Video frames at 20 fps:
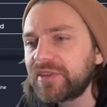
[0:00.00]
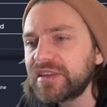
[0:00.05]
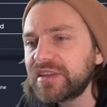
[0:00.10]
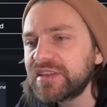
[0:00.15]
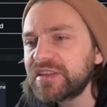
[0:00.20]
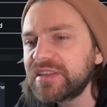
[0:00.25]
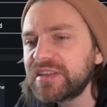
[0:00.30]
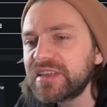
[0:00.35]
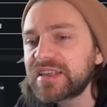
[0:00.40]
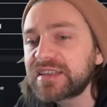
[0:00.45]

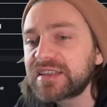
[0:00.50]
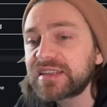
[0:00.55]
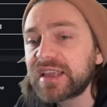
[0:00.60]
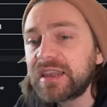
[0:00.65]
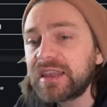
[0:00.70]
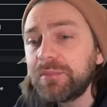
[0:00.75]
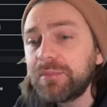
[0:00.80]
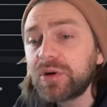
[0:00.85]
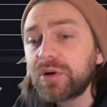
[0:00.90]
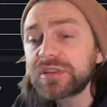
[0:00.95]
This is a
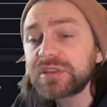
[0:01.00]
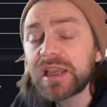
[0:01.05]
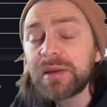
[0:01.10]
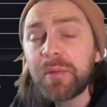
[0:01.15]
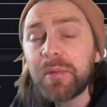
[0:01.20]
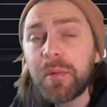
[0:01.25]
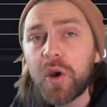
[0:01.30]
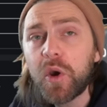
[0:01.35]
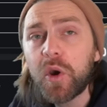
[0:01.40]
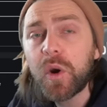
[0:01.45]
sandbox M
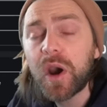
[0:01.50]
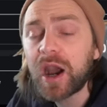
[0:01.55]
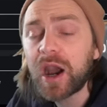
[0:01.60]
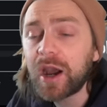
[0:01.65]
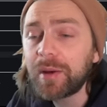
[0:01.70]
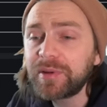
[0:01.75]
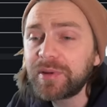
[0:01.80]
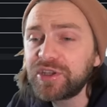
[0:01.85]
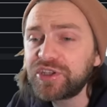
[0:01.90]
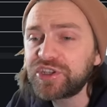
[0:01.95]
M O
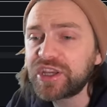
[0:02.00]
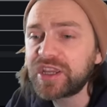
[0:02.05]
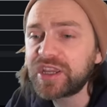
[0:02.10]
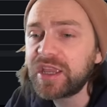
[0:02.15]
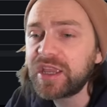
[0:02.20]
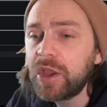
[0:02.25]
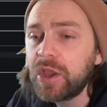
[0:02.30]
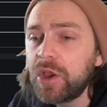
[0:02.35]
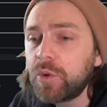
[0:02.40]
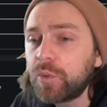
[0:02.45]
R P
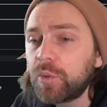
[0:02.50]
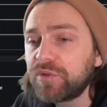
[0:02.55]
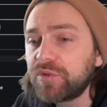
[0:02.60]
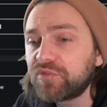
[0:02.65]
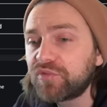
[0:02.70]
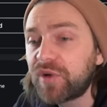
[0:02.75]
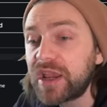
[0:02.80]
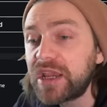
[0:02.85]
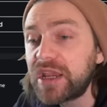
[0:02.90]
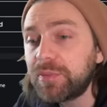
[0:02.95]
G
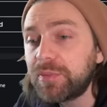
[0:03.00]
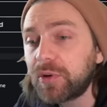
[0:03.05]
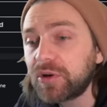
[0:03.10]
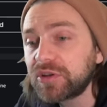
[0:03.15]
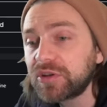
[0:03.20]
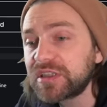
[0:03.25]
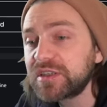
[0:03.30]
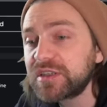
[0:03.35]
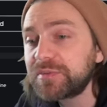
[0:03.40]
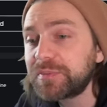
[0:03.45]
with raid
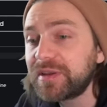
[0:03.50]
bosses,